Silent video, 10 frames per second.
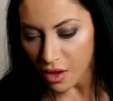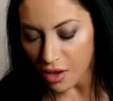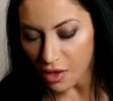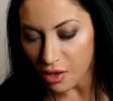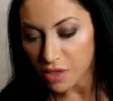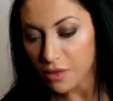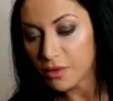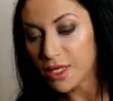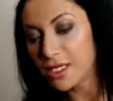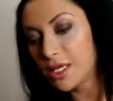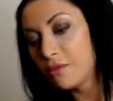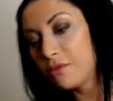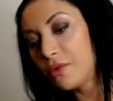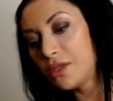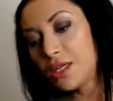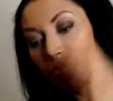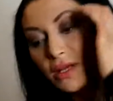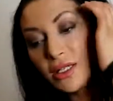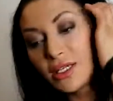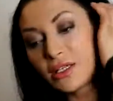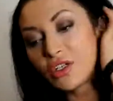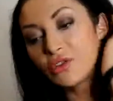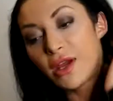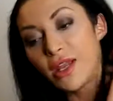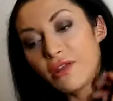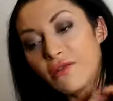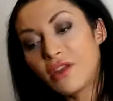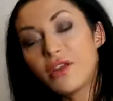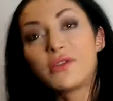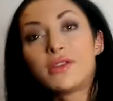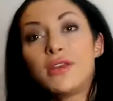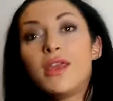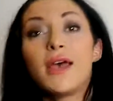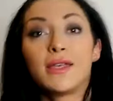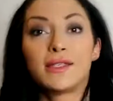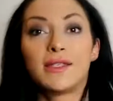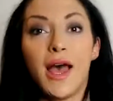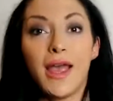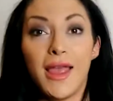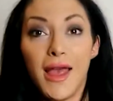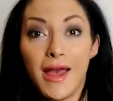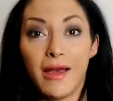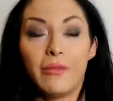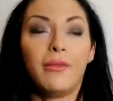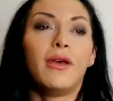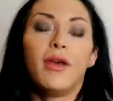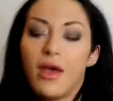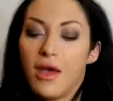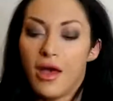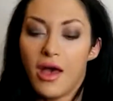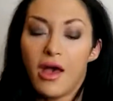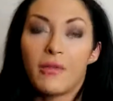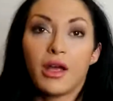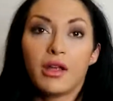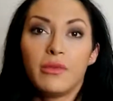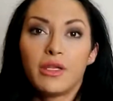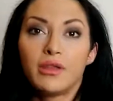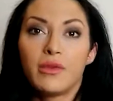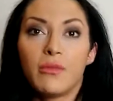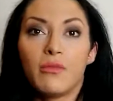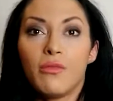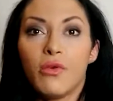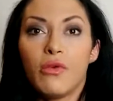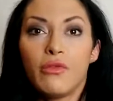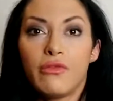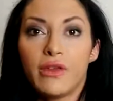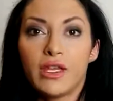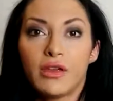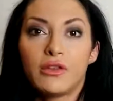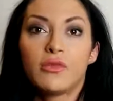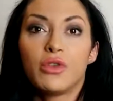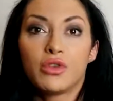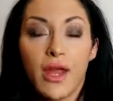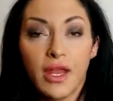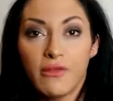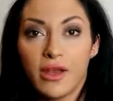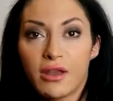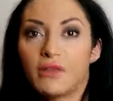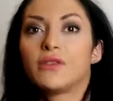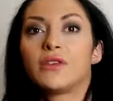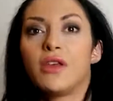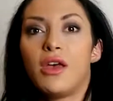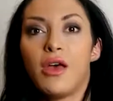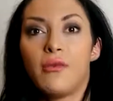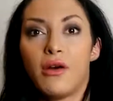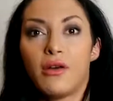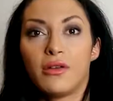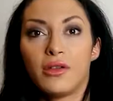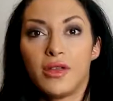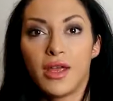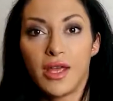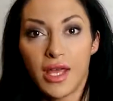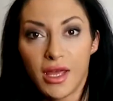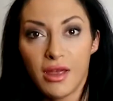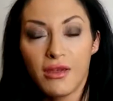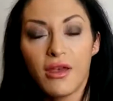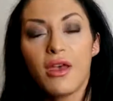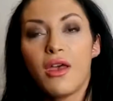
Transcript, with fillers: Are you going to be releasing booty building training videos? Yes, I am. I'm going to be doing more videos, more training videos on here.